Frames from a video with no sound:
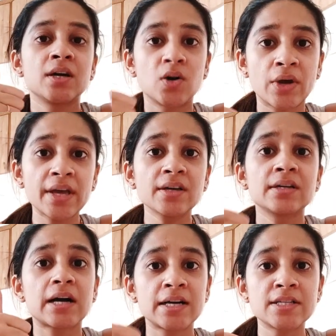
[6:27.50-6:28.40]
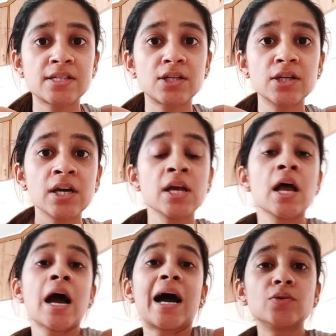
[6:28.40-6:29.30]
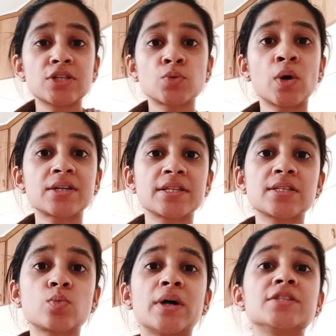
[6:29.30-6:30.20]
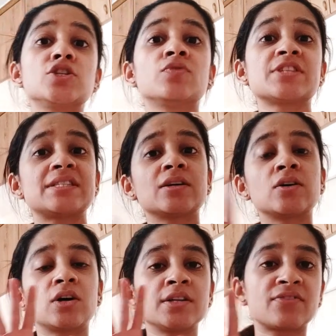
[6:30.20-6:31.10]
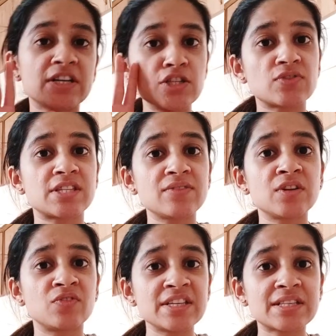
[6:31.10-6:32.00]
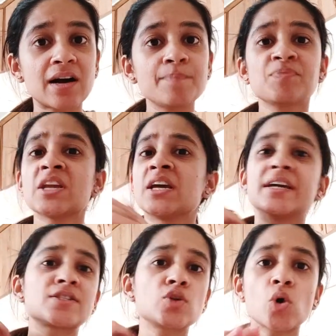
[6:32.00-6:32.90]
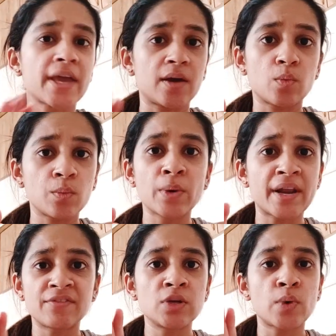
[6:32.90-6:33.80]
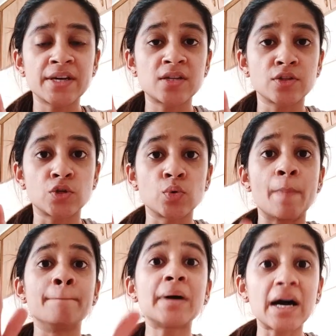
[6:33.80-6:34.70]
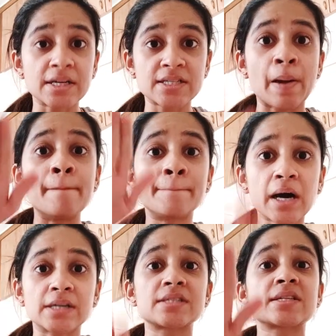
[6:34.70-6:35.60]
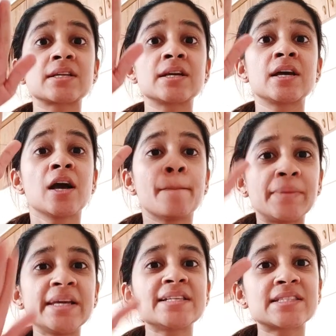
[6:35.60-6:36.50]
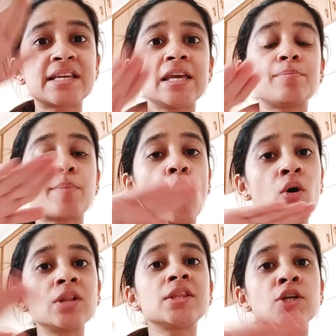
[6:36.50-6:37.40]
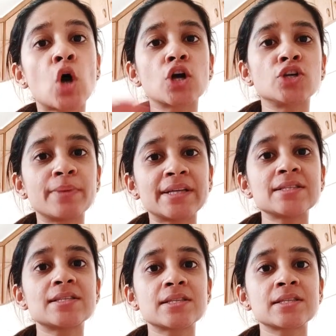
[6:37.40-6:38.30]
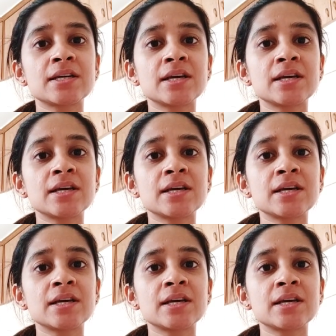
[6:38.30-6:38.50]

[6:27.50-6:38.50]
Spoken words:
Okay, understood? How this works is once you receive the visa, it's okay wherever you enter through. But please keep all the documents